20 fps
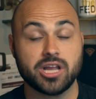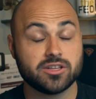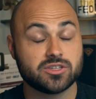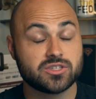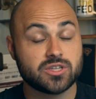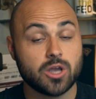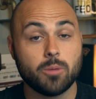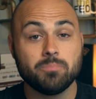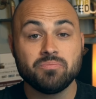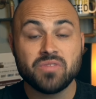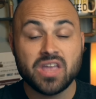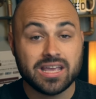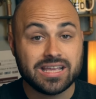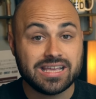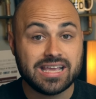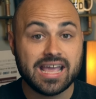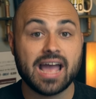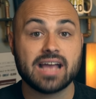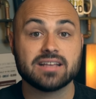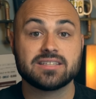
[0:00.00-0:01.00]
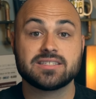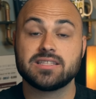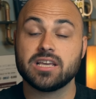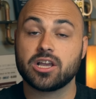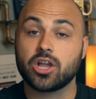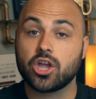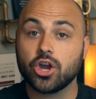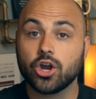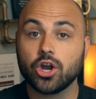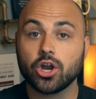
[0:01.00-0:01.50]
And so, yes, the
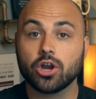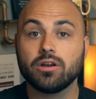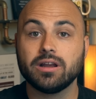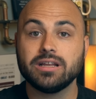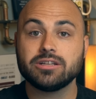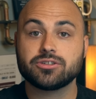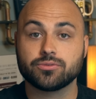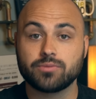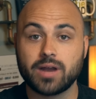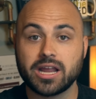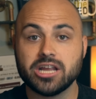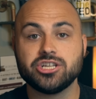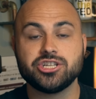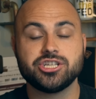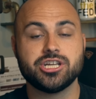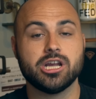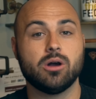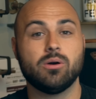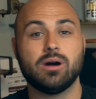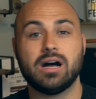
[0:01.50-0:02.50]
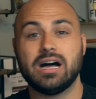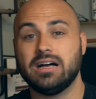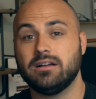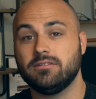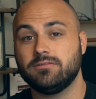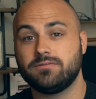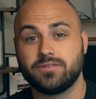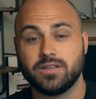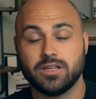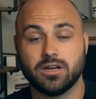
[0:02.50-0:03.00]
current ratio
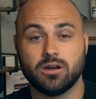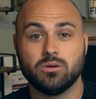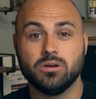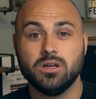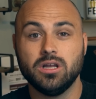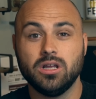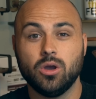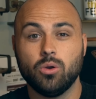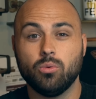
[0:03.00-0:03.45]
of, you know,